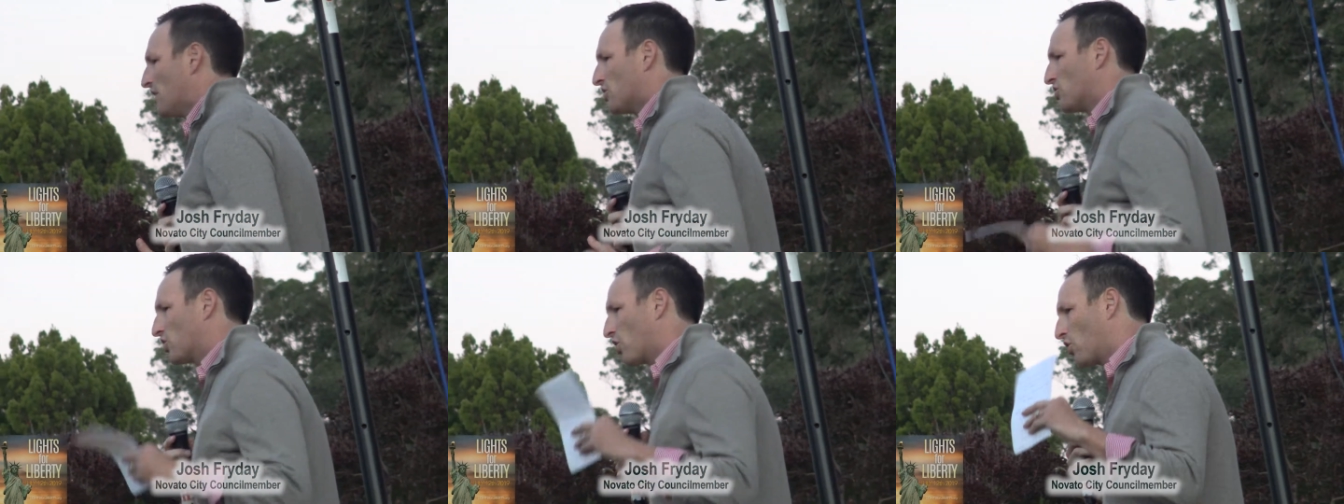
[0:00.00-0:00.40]

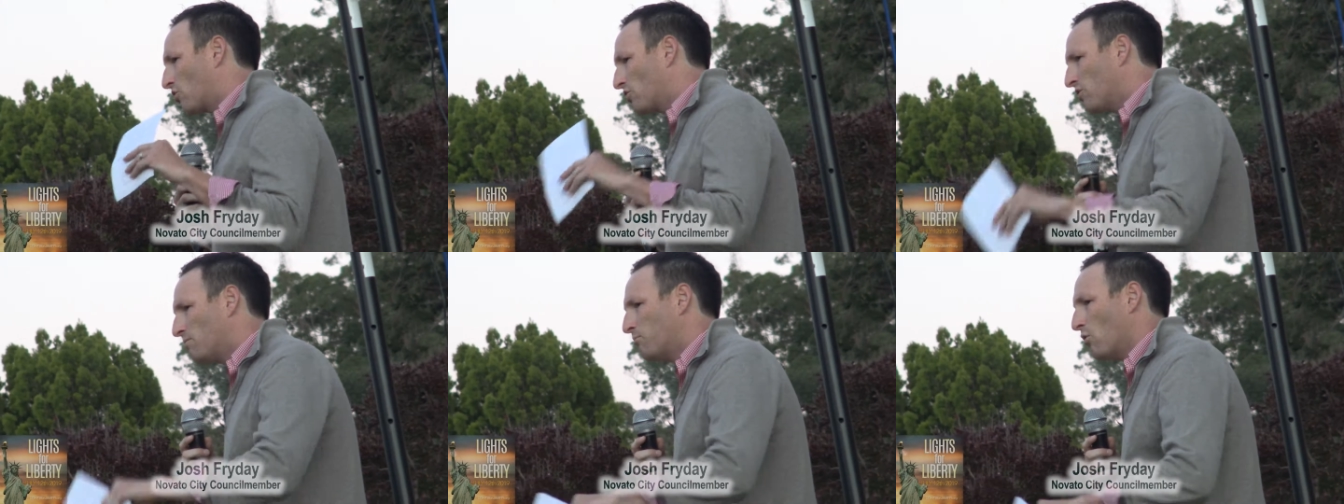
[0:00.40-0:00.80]
to go
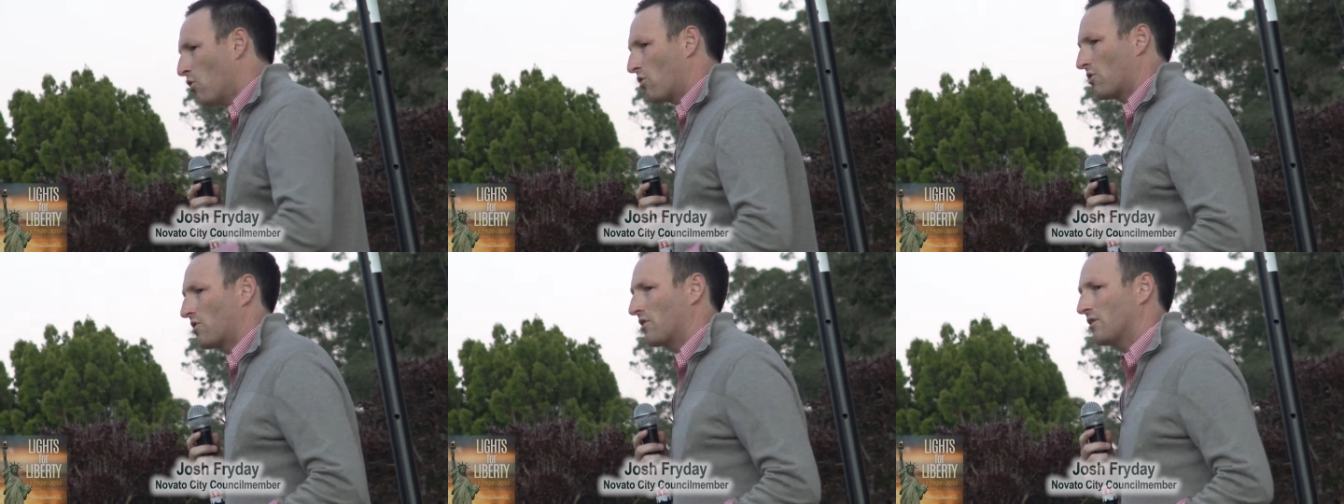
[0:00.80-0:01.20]
to the
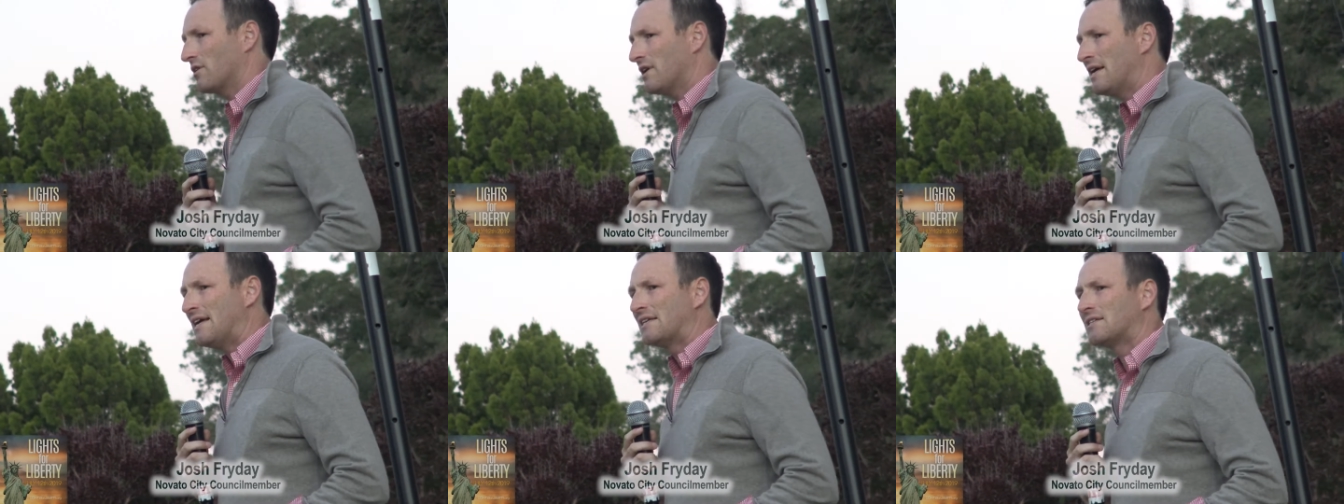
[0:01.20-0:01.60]
border
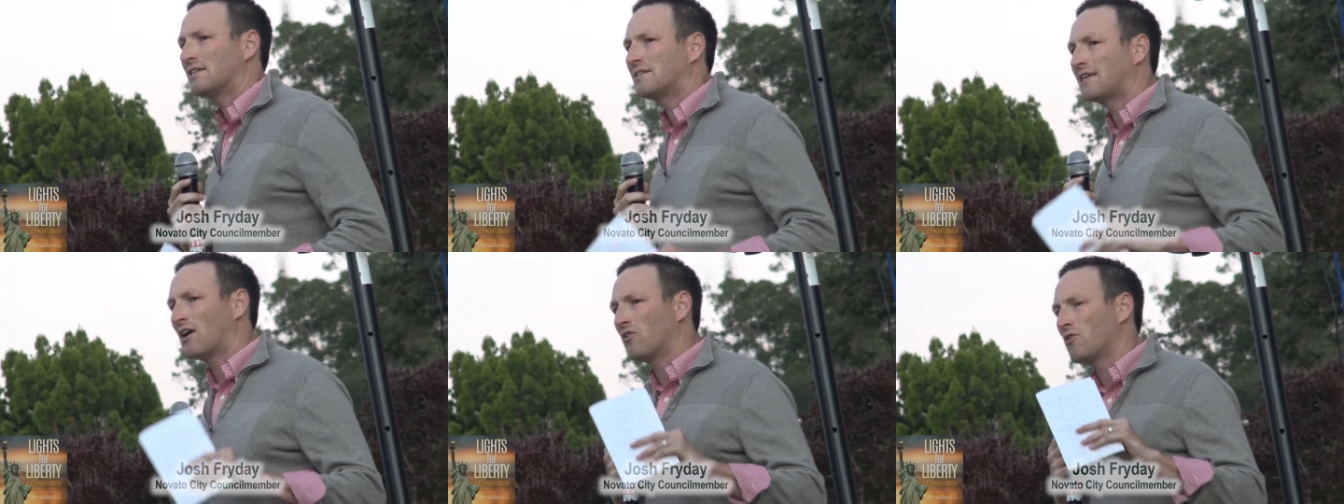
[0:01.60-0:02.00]
to
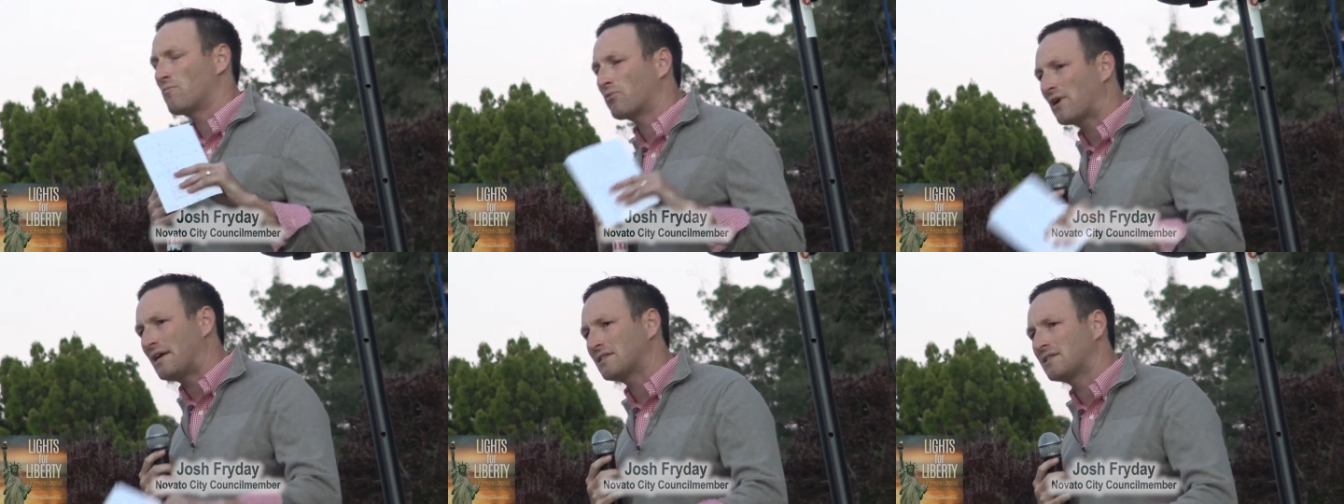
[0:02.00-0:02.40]
tell the
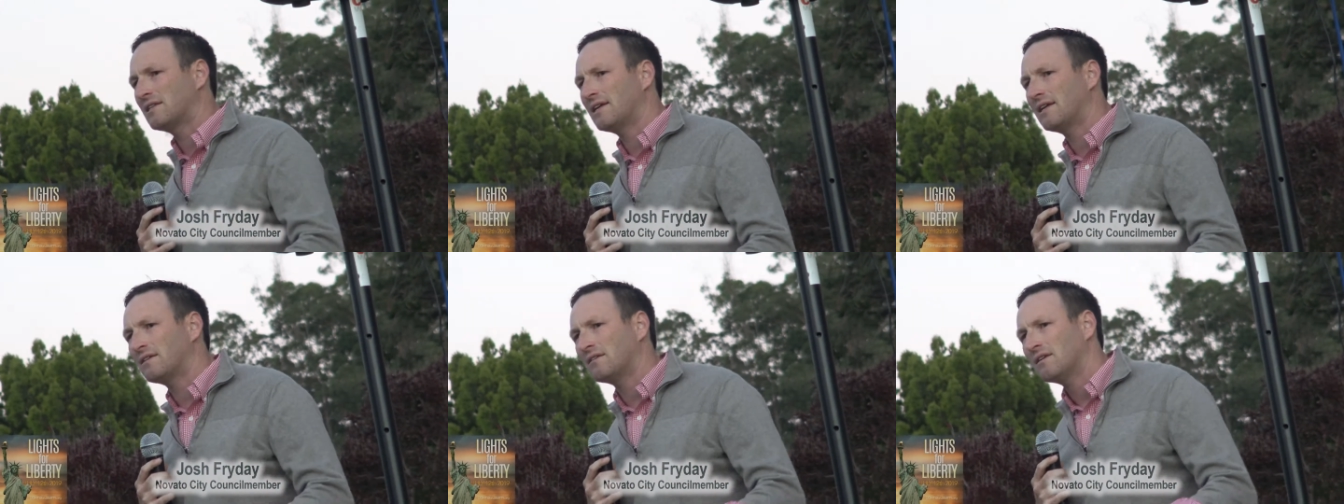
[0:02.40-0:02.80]

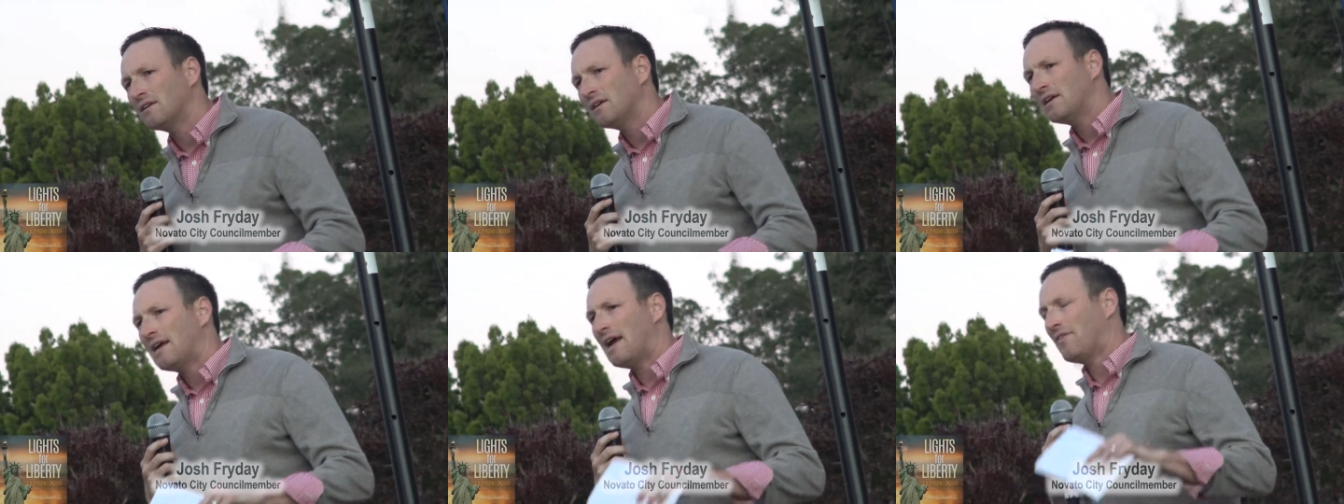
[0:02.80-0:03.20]
president
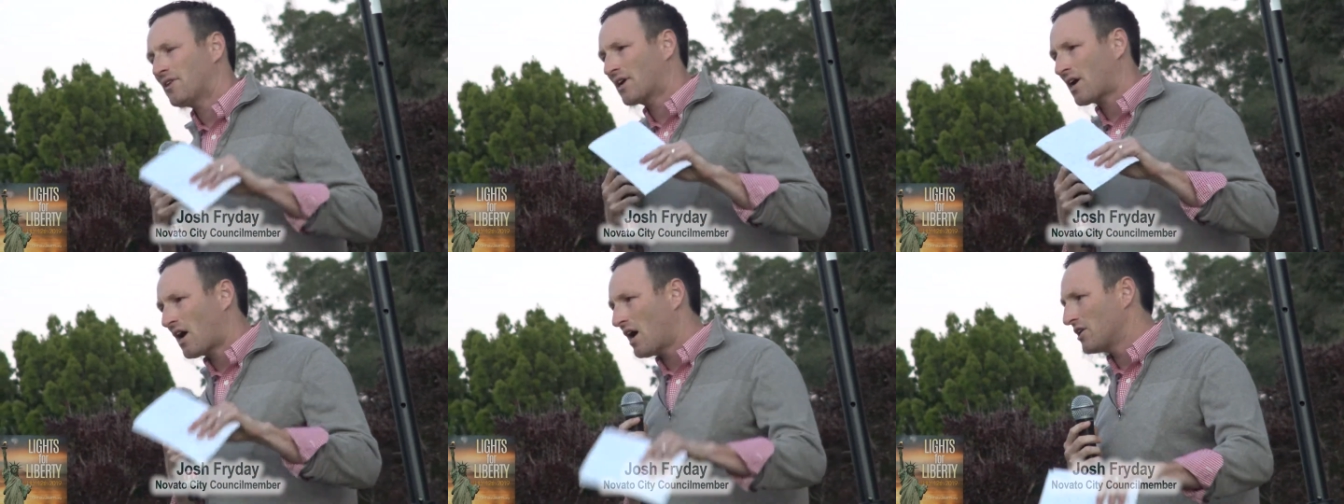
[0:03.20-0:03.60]
and
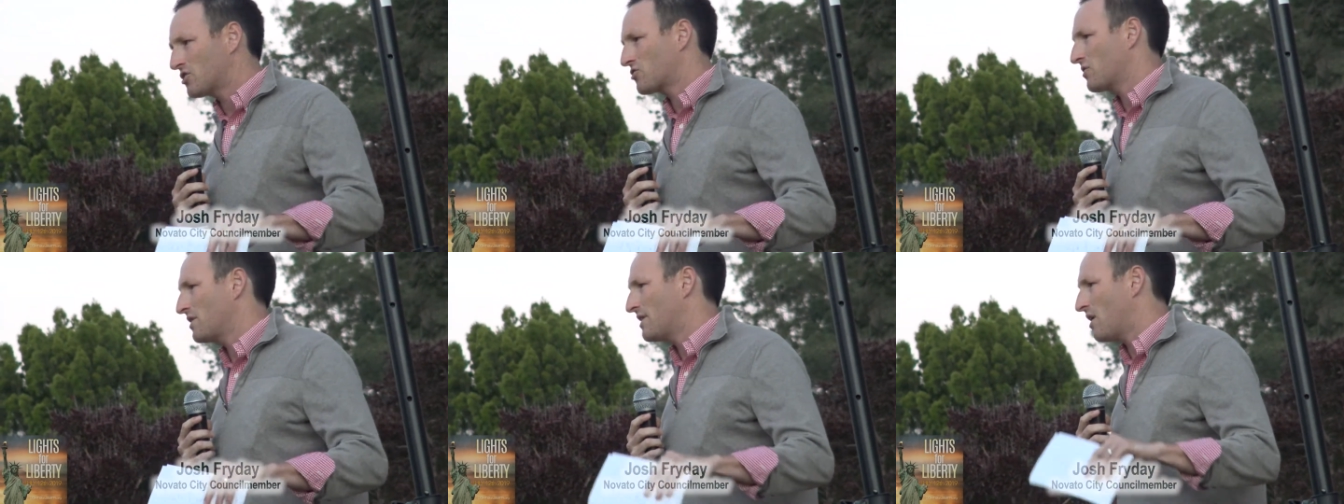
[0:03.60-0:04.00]
the
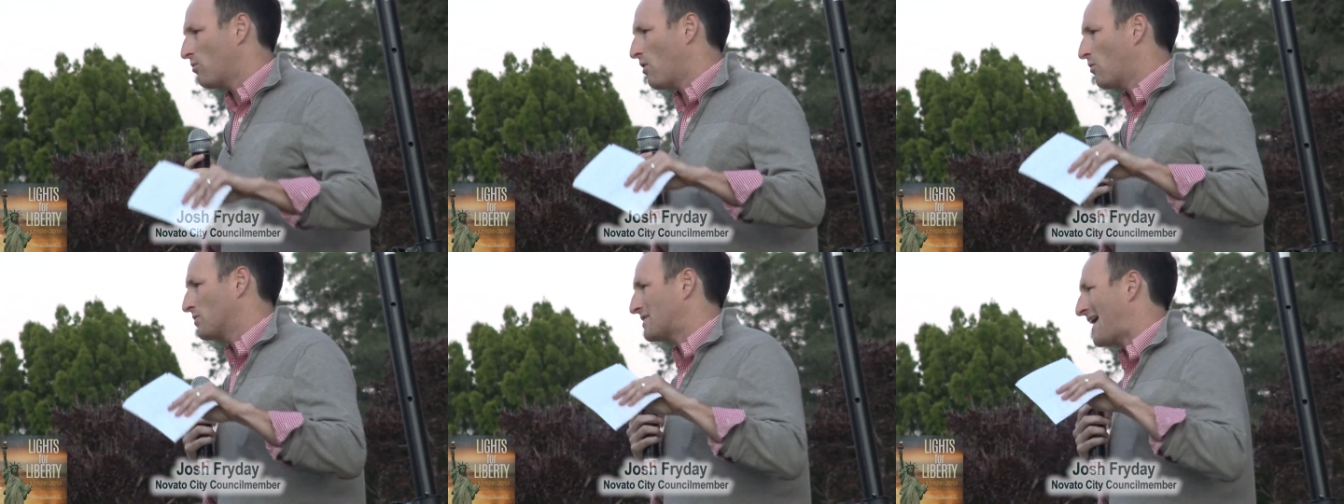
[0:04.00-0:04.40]
country that
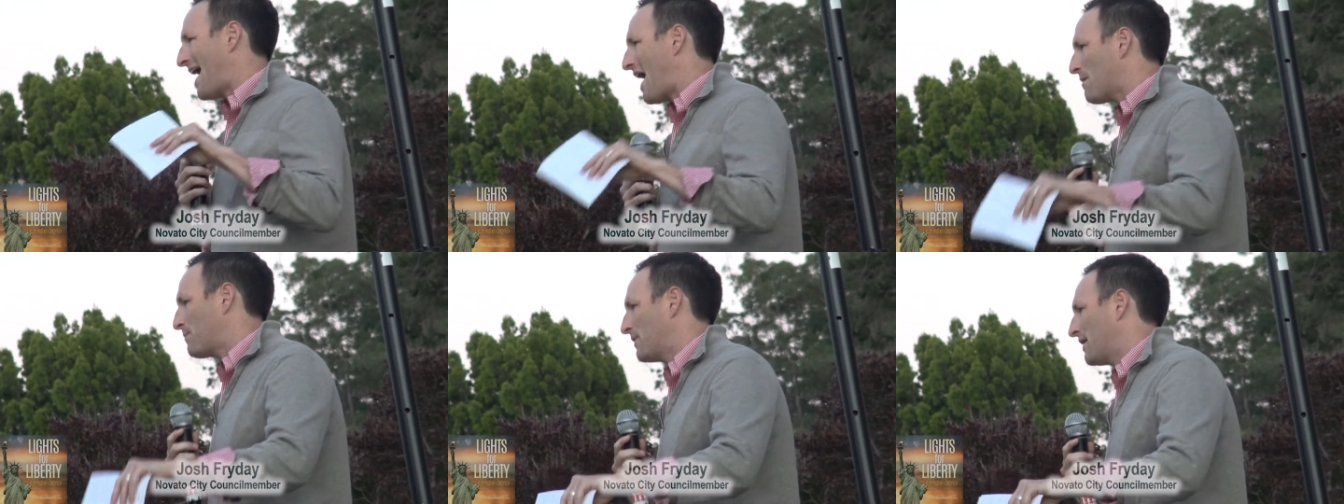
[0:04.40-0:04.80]
what was
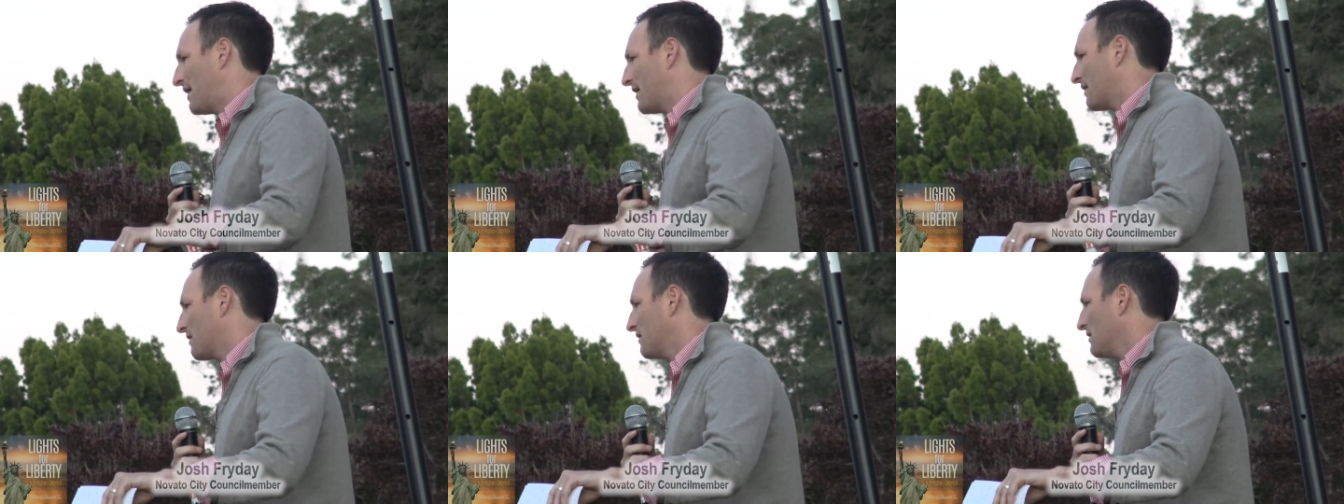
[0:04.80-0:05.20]

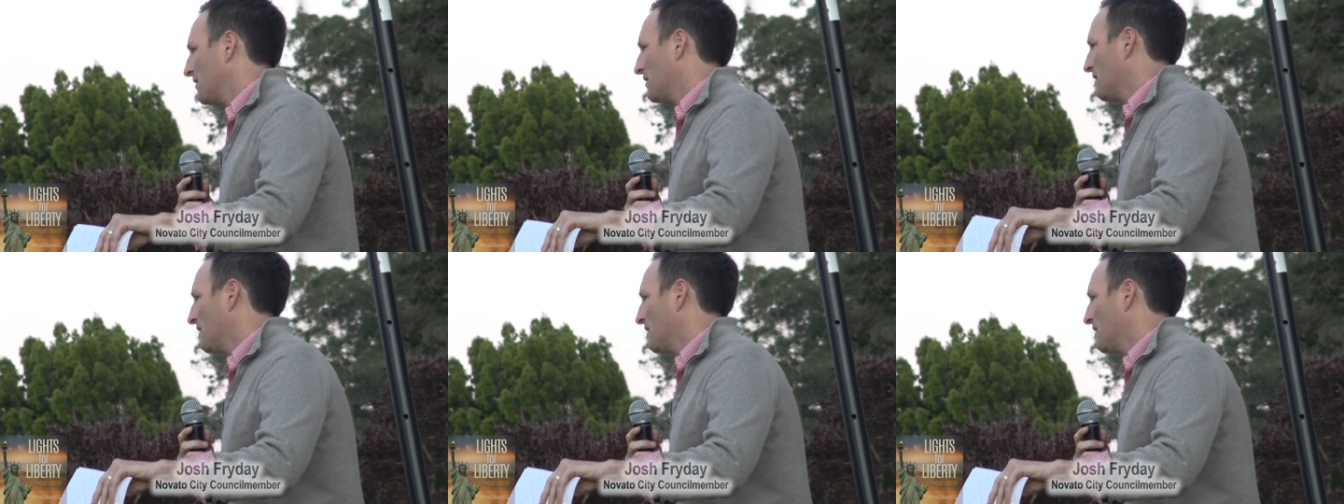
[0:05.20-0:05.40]
happening